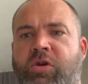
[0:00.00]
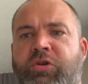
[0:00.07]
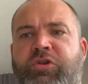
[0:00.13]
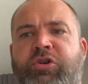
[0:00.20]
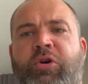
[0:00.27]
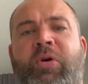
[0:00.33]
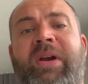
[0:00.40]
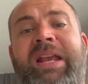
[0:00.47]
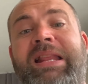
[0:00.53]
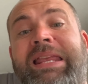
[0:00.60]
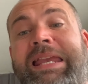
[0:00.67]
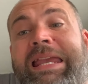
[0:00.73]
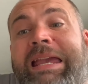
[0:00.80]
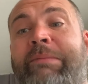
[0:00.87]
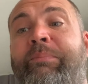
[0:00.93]
During
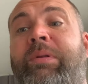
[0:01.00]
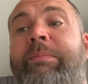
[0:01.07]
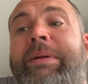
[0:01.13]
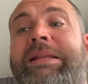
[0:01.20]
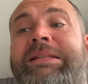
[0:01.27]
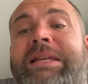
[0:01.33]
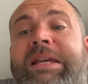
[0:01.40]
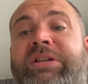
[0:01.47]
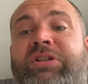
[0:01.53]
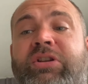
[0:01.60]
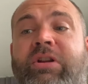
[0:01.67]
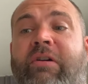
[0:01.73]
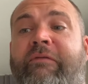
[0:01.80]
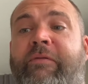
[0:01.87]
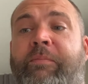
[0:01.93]
the
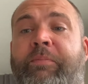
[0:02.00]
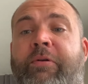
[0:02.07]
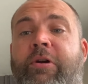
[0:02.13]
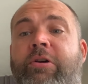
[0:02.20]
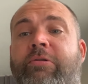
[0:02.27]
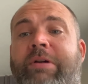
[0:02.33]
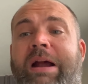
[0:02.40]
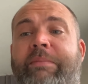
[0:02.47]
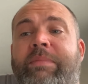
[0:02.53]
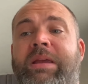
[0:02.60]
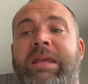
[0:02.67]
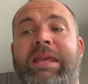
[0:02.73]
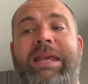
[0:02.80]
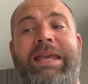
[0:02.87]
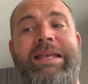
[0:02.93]
implementation of a program,
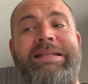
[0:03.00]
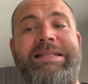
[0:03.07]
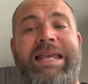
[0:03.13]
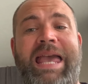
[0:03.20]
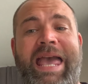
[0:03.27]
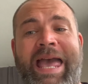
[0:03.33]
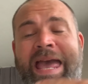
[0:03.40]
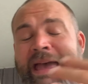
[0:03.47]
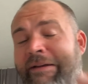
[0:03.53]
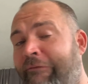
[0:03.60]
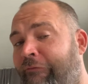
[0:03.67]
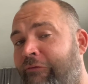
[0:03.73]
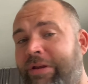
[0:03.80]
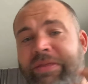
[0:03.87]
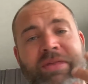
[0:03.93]
is
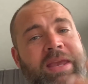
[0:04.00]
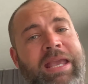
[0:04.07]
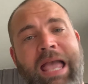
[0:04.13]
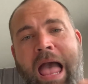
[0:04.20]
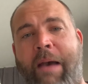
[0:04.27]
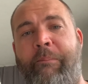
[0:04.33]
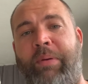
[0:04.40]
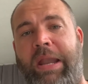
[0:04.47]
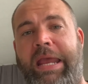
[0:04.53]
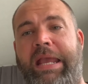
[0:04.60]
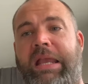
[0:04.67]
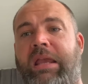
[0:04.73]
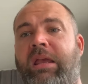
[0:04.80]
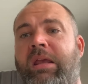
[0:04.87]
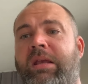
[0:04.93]
everything
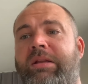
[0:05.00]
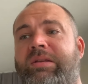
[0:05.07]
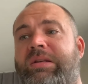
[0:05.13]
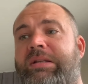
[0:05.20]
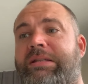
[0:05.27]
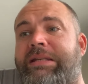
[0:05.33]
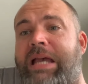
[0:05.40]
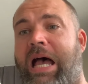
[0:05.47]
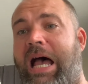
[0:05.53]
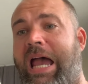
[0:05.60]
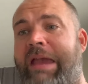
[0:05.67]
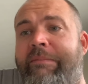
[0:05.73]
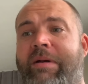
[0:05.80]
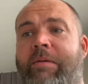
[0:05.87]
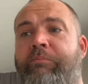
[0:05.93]
happening to
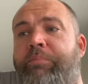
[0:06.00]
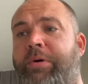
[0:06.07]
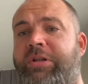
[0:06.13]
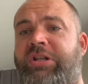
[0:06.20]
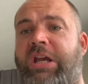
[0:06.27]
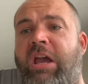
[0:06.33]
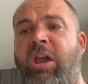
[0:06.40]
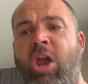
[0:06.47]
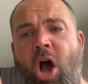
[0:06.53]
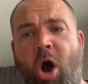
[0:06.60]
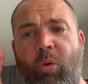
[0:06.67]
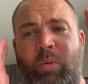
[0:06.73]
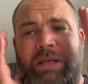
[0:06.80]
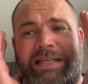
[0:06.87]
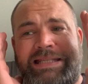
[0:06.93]
time and budget?
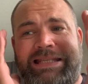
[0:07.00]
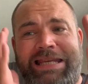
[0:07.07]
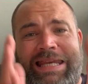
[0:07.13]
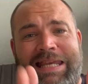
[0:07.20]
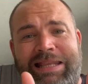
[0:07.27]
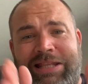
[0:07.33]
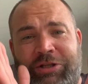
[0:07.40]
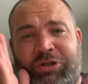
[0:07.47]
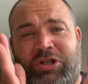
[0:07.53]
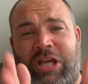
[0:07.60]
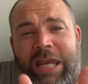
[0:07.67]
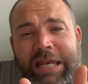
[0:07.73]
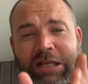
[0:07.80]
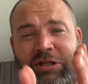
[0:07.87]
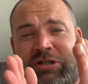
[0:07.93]
Are we seeing the
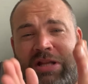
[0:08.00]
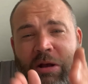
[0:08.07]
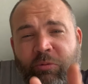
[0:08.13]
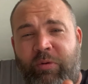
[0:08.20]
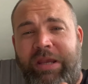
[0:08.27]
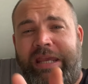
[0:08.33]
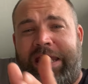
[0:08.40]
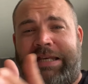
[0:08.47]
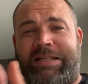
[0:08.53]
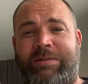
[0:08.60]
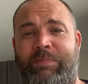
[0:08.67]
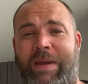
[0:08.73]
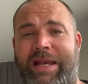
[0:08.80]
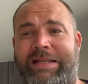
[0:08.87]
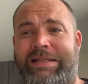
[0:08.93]
change that we
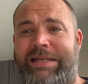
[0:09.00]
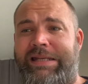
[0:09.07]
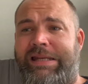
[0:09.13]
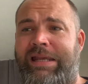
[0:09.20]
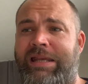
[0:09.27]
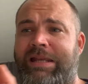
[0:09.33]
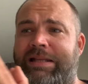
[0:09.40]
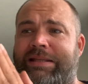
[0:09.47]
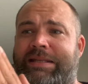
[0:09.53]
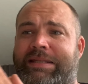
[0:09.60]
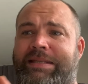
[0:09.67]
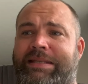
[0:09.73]
expected to